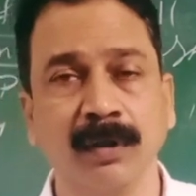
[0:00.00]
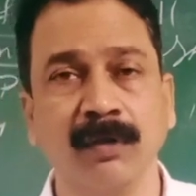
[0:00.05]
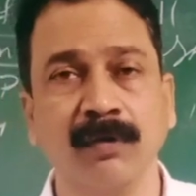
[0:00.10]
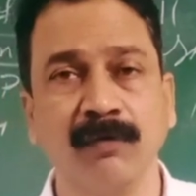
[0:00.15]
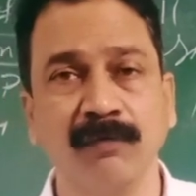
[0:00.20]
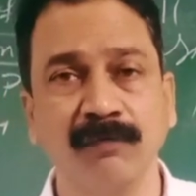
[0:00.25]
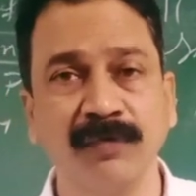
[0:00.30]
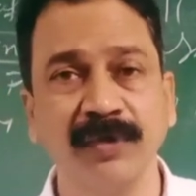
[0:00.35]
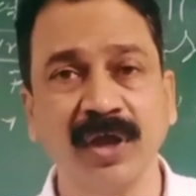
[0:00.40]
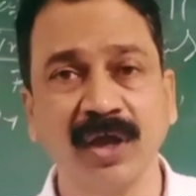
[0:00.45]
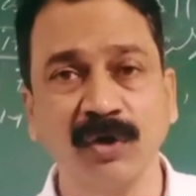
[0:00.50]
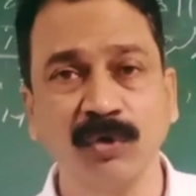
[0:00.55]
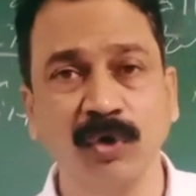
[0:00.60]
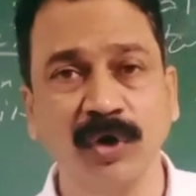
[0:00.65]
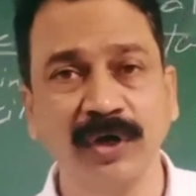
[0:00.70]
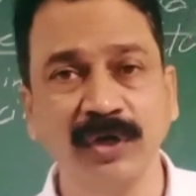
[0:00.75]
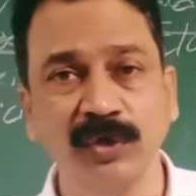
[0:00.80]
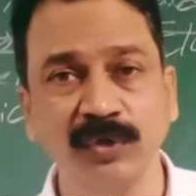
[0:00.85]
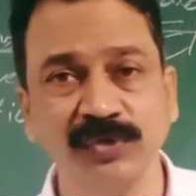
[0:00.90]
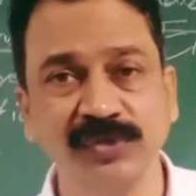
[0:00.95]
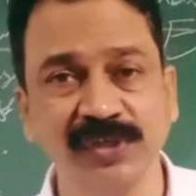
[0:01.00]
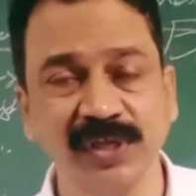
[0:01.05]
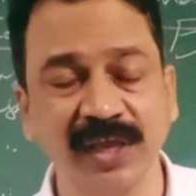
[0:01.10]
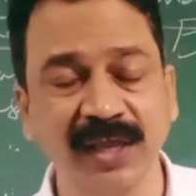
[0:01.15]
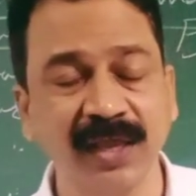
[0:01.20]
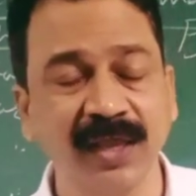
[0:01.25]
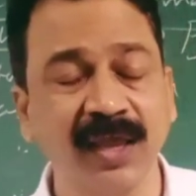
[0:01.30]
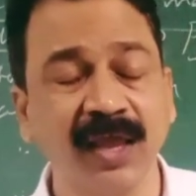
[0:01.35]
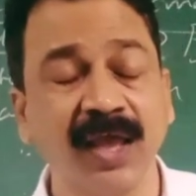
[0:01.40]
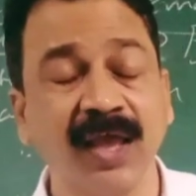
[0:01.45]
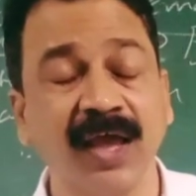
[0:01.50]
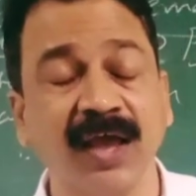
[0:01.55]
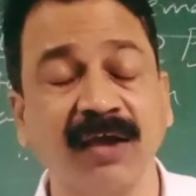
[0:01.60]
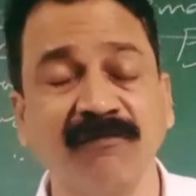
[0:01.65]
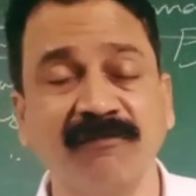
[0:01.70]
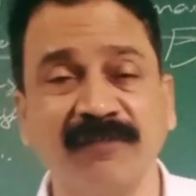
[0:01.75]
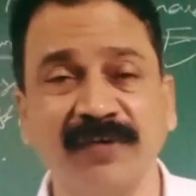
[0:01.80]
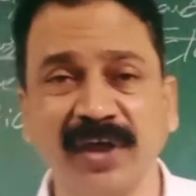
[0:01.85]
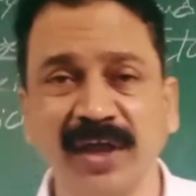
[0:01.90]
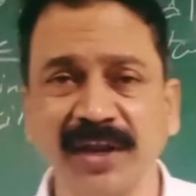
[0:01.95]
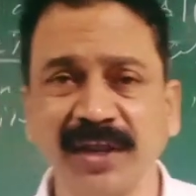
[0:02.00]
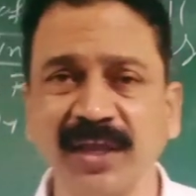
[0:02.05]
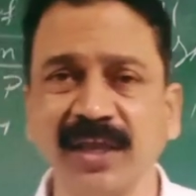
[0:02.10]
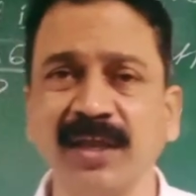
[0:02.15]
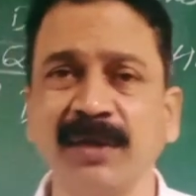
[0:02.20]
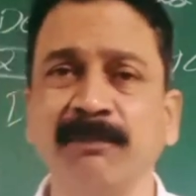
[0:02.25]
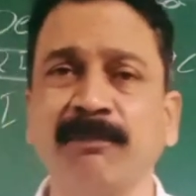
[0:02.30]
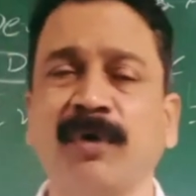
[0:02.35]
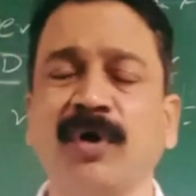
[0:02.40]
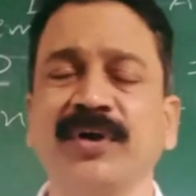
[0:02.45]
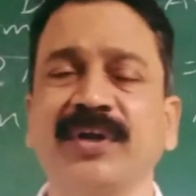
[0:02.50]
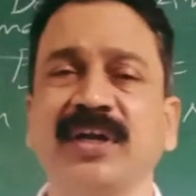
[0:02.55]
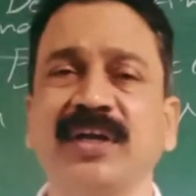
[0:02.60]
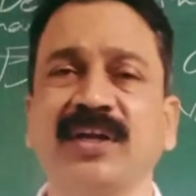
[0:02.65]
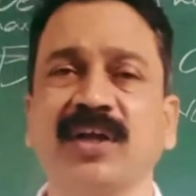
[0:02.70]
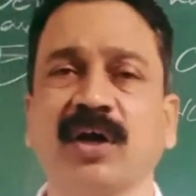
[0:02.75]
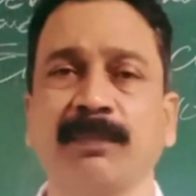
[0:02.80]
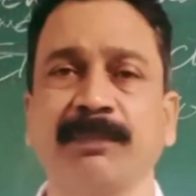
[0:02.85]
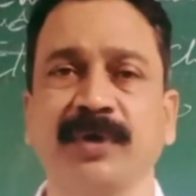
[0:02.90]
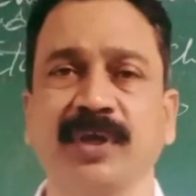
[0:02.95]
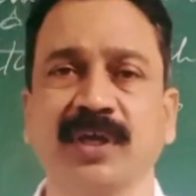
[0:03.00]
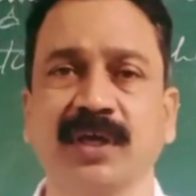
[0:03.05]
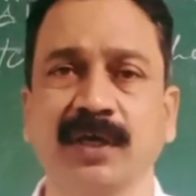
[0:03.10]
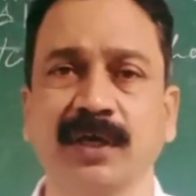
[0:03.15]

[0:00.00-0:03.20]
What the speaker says: we are going to see a very important topic,